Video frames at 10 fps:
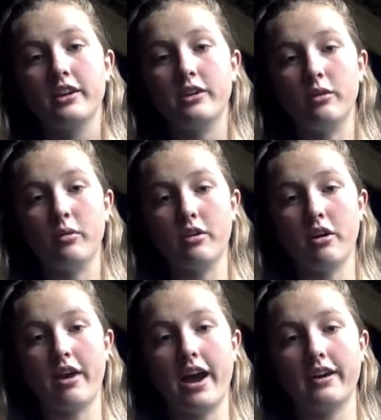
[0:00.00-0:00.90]
you will
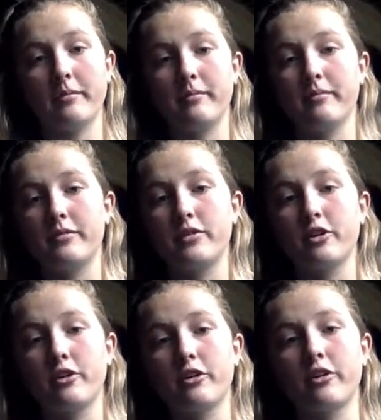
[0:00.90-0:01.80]
know how to
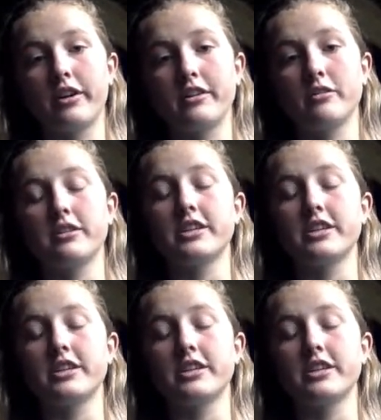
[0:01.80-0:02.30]
turn her into